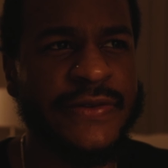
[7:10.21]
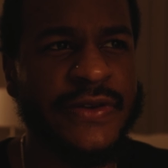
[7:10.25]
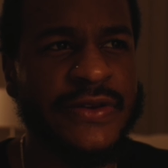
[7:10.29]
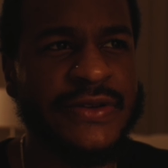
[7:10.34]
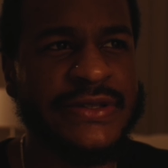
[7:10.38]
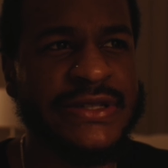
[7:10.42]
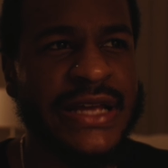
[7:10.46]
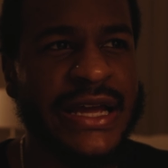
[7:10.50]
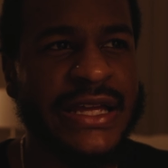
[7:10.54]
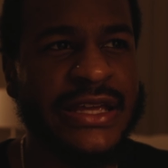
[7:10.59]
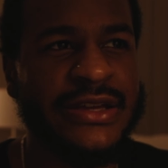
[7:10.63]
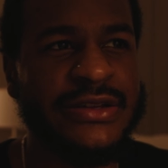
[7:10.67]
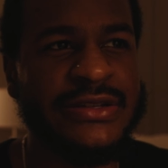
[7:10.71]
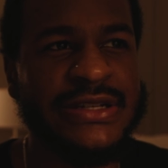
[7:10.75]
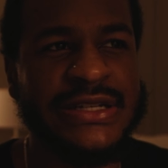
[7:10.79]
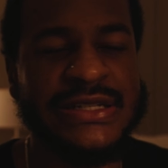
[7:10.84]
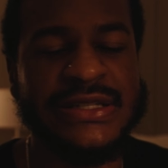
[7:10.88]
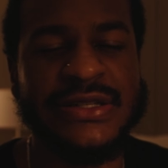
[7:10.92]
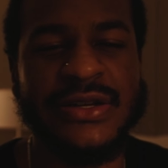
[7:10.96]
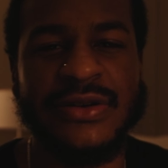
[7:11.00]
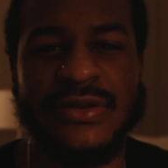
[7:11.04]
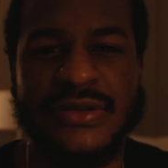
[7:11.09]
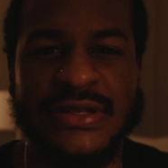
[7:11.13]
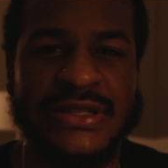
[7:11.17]
feels like you
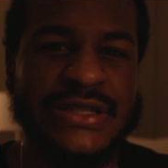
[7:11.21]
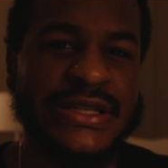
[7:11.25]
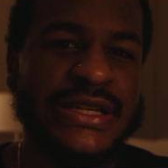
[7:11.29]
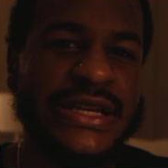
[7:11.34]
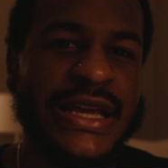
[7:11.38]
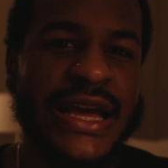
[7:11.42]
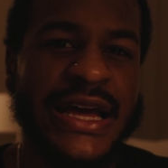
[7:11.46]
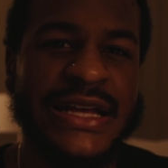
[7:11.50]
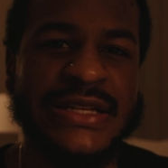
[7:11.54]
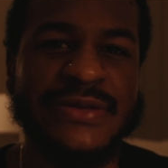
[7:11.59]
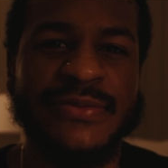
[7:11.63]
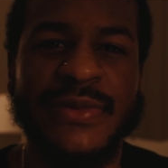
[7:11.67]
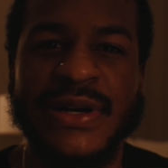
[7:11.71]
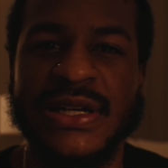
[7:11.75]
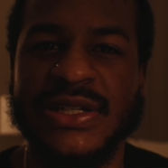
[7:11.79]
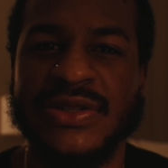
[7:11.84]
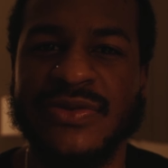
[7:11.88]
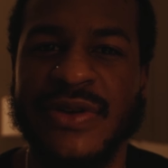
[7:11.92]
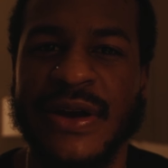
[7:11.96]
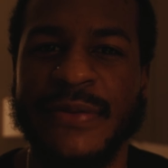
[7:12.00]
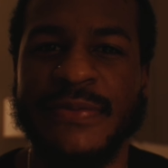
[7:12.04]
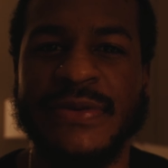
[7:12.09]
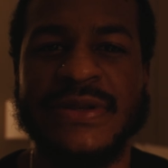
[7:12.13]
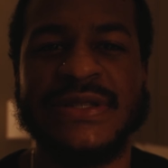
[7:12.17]
just don't see as
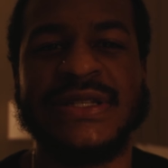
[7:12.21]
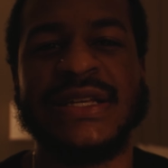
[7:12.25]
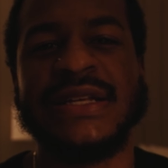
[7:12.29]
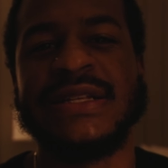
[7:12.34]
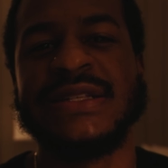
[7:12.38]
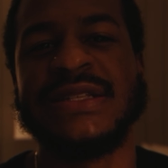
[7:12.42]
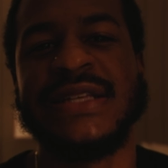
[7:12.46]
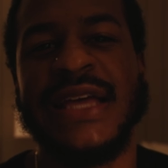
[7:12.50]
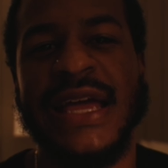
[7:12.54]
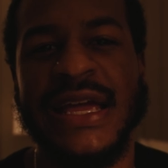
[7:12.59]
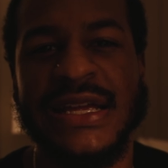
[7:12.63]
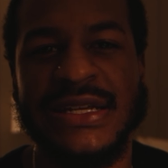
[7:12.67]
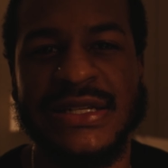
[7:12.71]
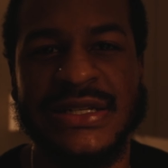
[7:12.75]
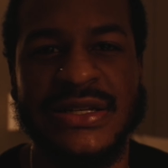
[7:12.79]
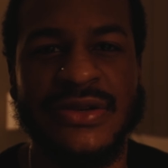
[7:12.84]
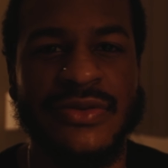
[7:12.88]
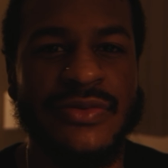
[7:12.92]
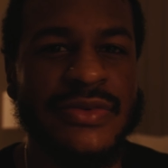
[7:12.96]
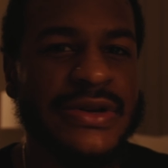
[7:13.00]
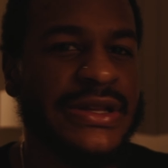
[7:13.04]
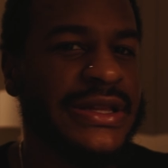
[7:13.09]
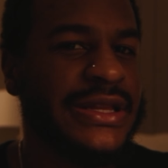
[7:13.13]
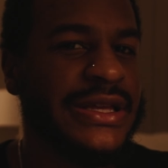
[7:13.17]
much
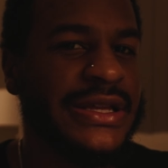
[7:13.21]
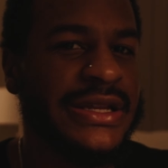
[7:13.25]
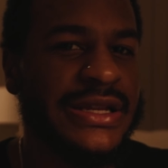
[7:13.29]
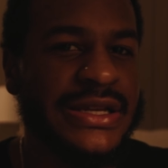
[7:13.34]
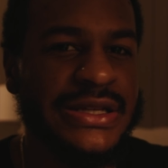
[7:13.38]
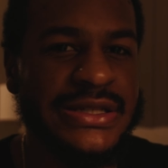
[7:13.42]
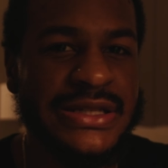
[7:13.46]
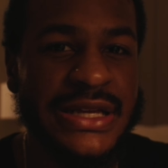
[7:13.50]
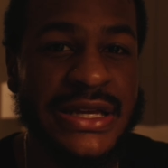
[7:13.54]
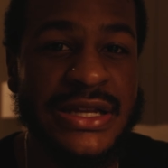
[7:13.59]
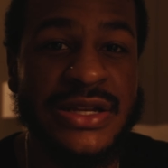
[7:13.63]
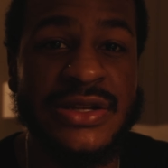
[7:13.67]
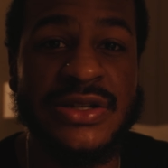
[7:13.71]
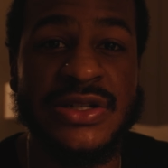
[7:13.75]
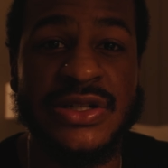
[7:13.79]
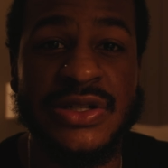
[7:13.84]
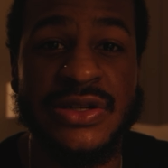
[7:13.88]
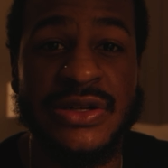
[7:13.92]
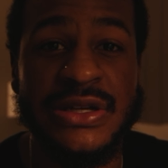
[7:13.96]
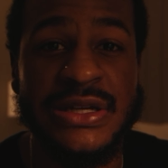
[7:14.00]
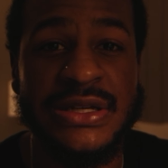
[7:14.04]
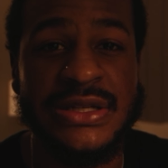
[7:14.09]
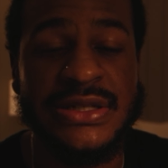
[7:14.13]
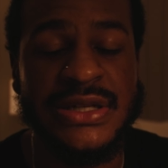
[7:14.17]
representation within these
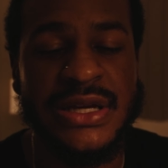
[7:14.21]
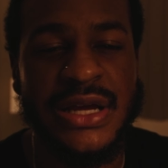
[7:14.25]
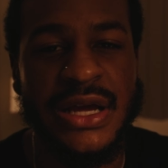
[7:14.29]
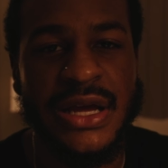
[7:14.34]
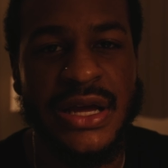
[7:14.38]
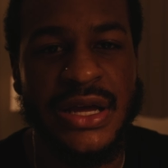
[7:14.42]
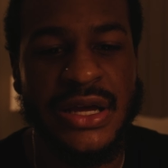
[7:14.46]
industries